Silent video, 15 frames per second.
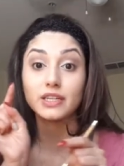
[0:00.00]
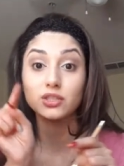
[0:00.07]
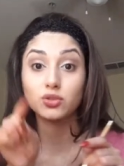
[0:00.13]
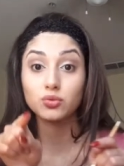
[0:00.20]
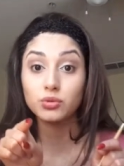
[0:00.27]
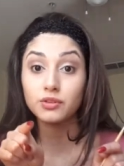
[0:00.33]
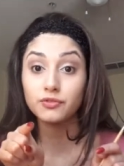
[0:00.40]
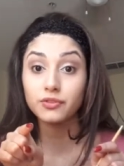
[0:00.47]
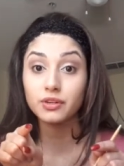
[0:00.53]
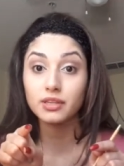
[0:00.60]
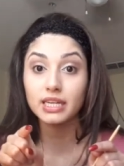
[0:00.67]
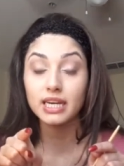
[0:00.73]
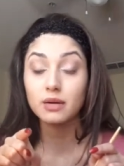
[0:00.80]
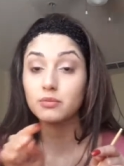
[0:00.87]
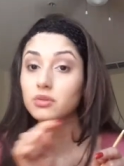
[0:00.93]
I do it in front of
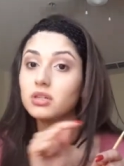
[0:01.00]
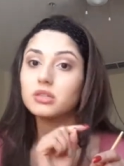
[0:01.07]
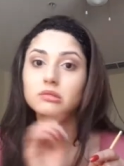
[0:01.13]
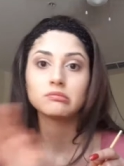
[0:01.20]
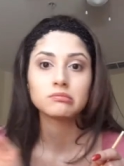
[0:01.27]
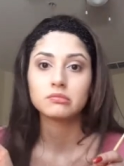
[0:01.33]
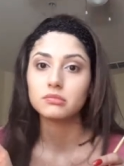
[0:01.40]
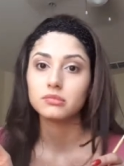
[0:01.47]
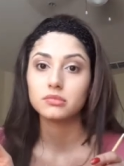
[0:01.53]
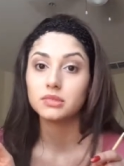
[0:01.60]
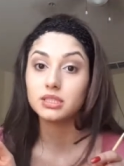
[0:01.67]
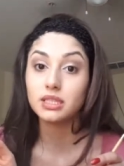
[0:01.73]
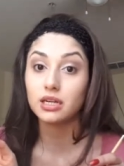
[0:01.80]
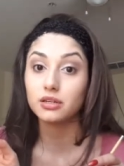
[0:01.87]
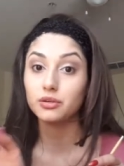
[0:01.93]
the camera,
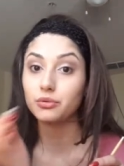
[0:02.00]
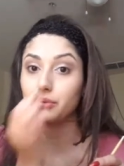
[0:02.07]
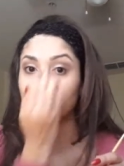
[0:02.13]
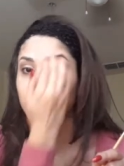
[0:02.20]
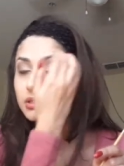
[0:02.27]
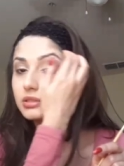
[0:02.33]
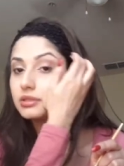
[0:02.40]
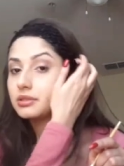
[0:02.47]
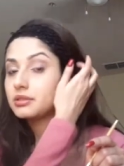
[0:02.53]
it's not gonna work.